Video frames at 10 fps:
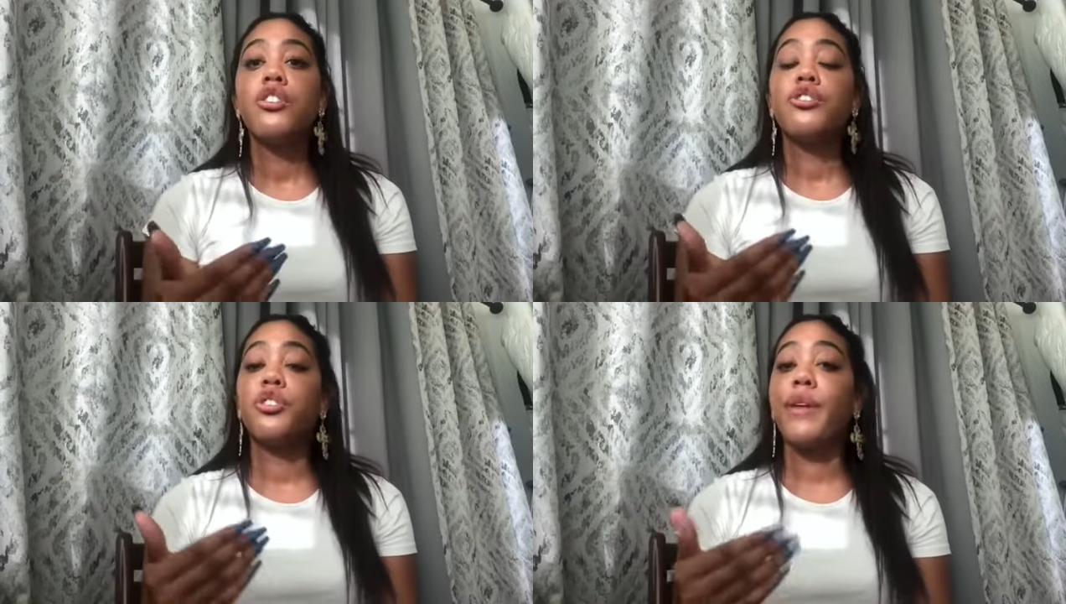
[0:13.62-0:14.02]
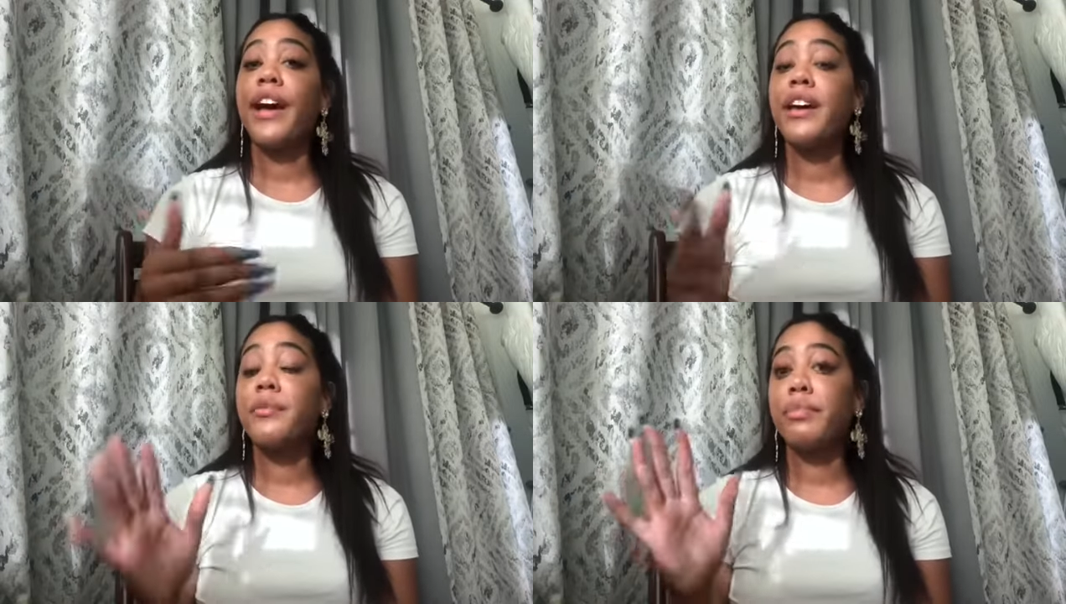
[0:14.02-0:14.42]
So
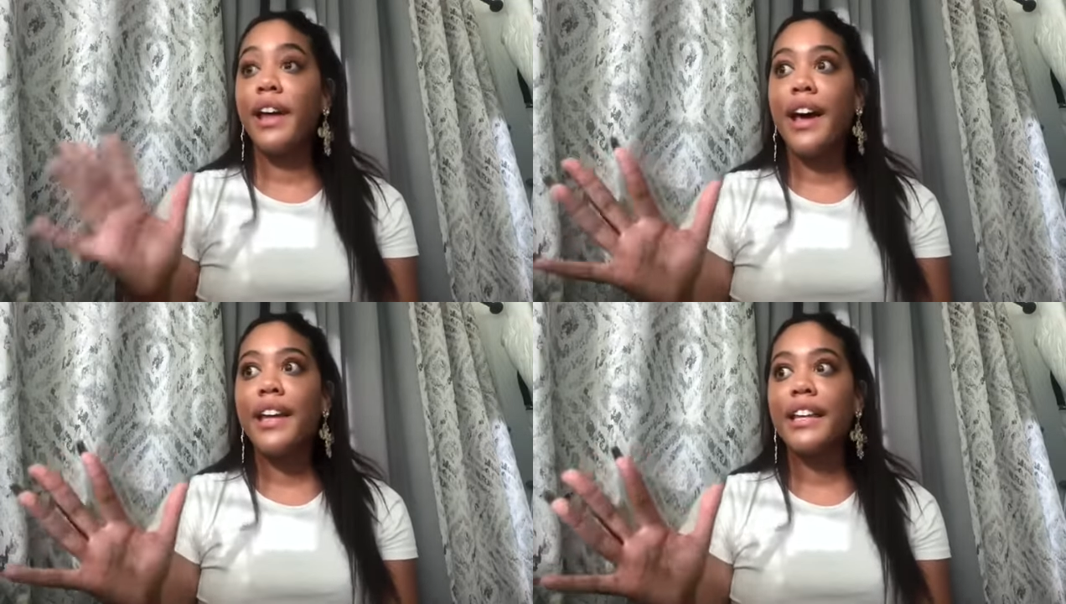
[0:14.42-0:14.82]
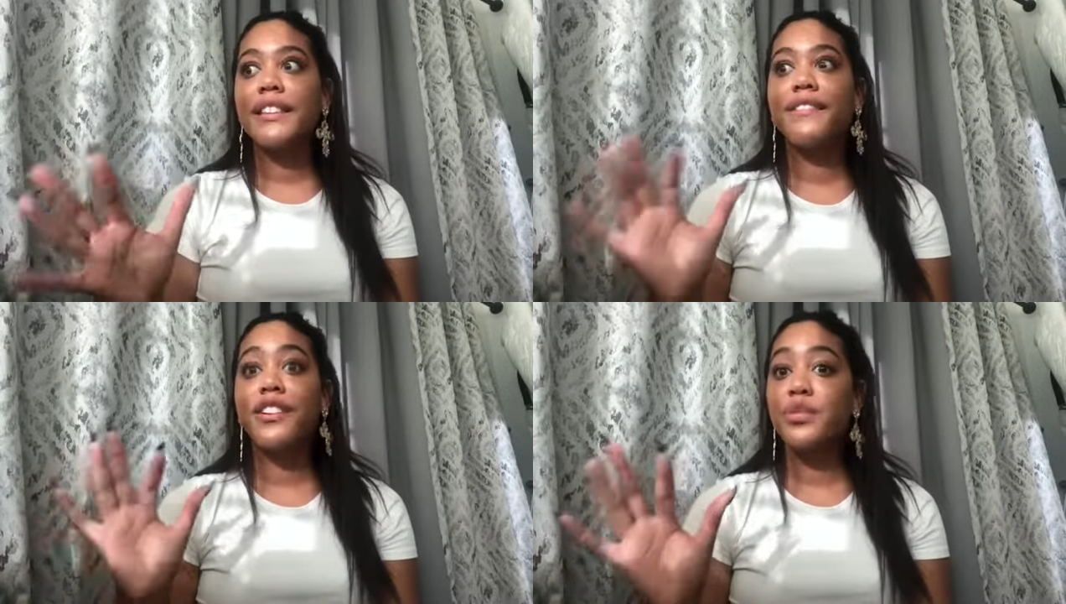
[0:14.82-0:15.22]
I had applied, and
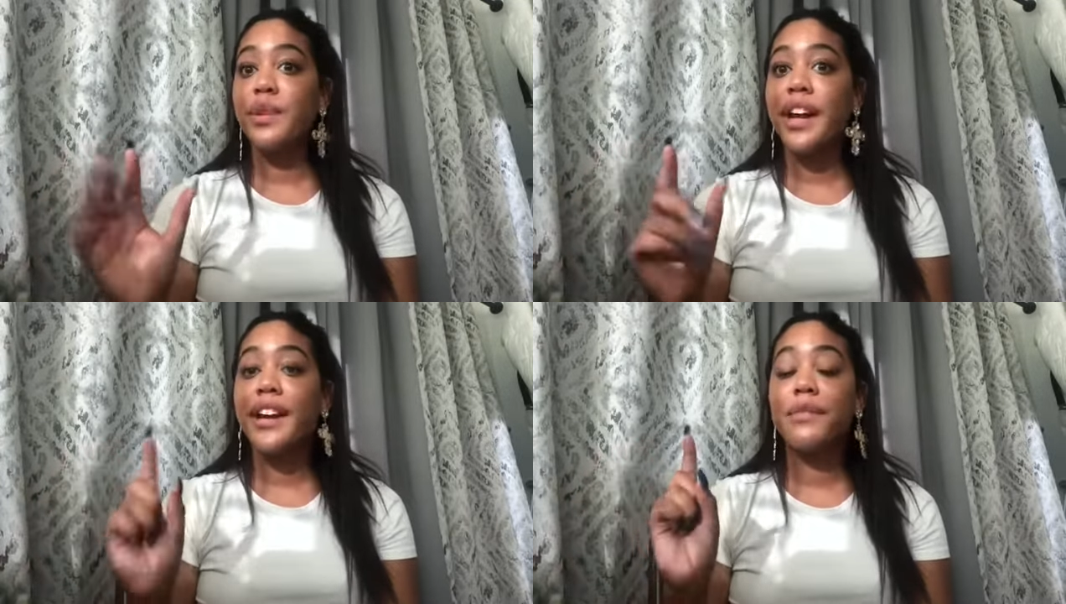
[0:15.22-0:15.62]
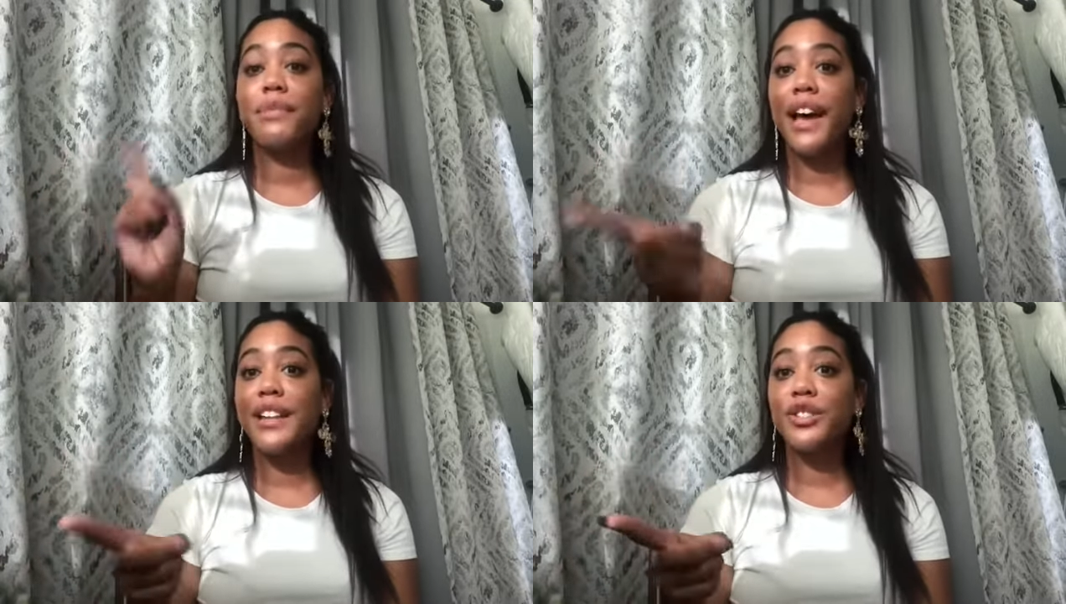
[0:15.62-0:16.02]
the first one I had
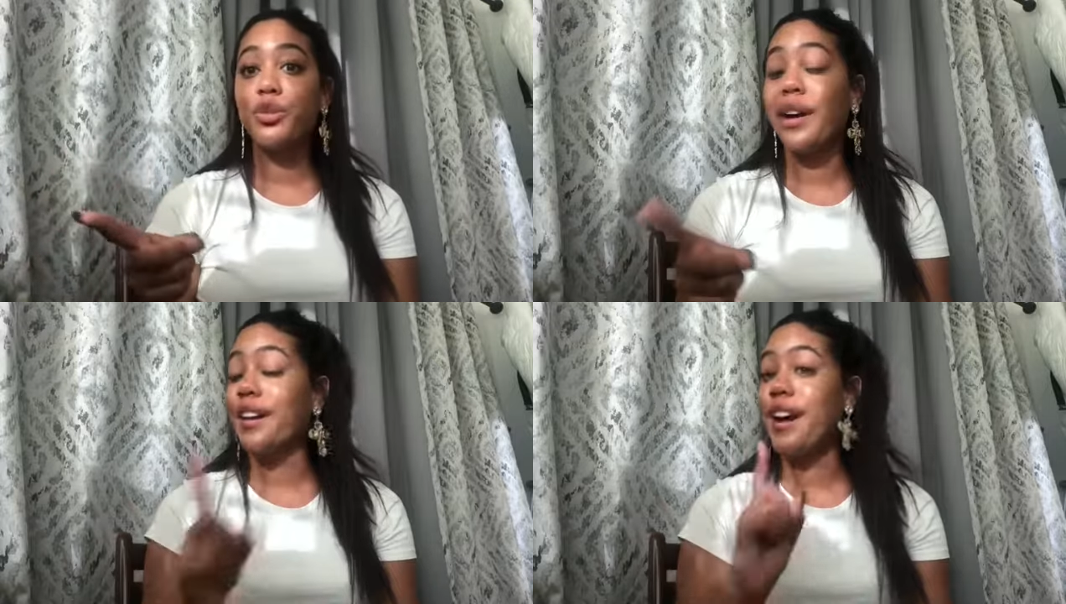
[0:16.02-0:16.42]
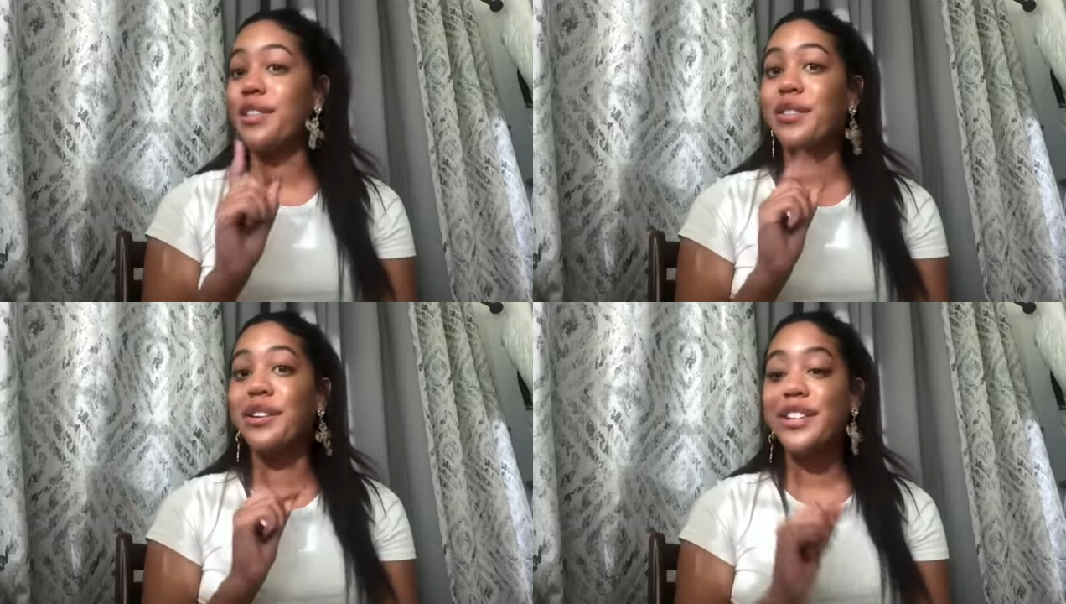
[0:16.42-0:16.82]
applied to, I got
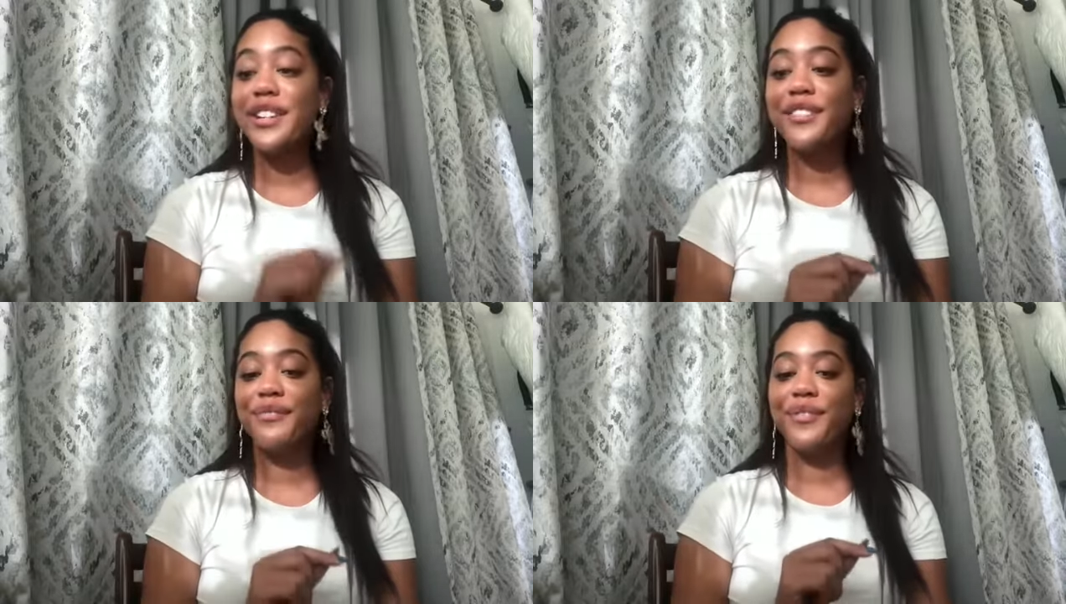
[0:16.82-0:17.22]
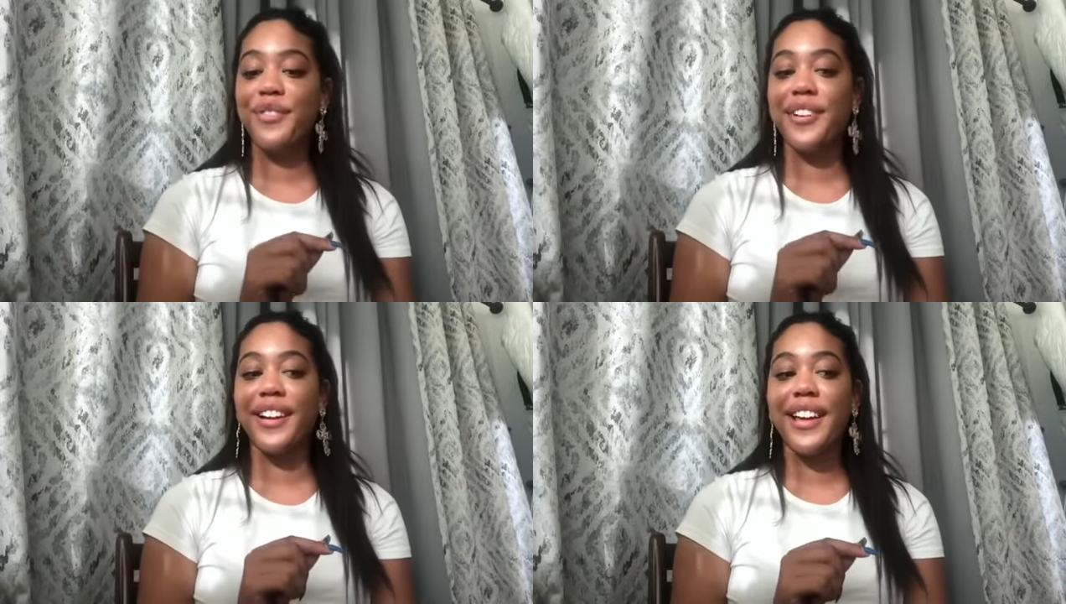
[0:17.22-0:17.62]
an audition
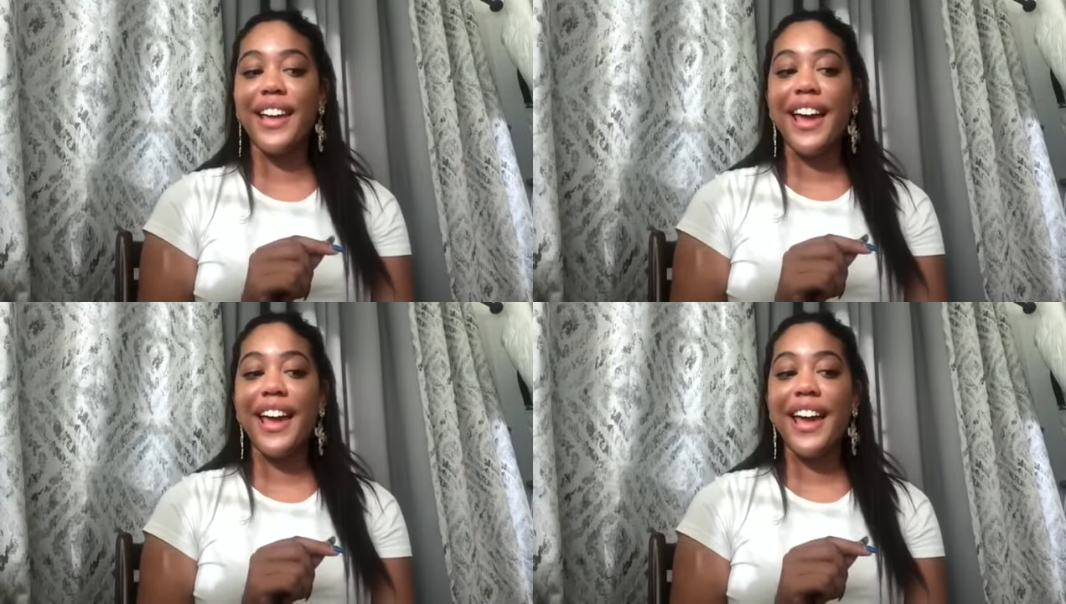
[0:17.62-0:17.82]
for,